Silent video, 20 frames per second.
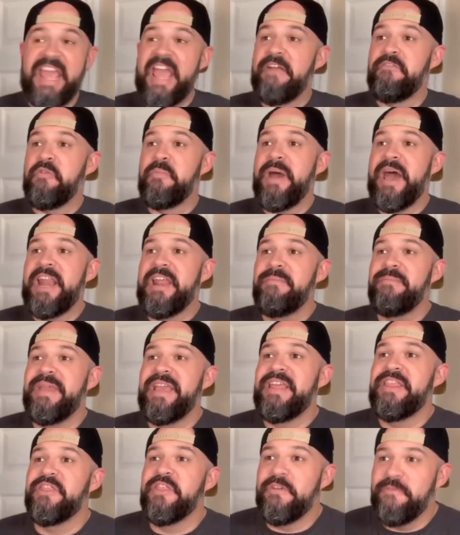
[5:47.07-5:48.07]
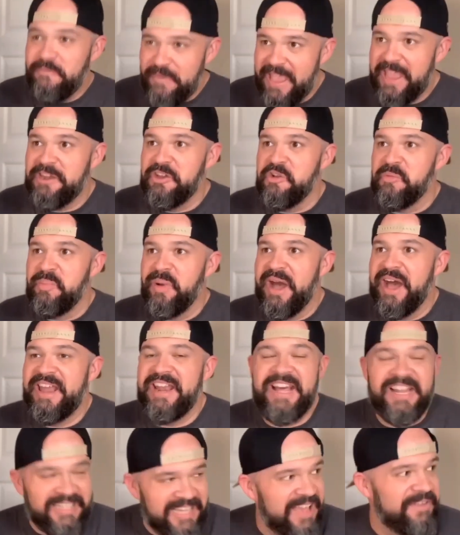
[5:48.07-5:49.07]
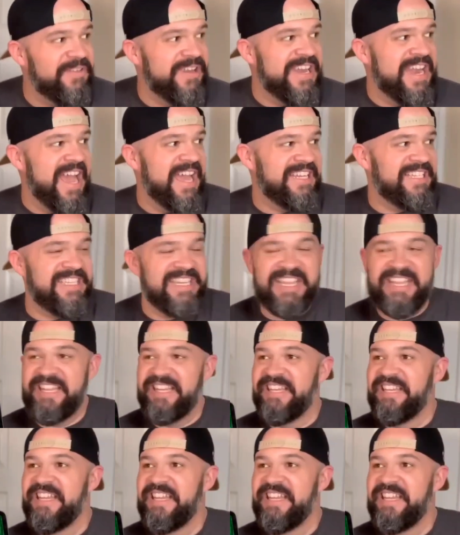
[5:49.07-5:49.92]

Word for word: Everybody meet the Vanderbot 1119.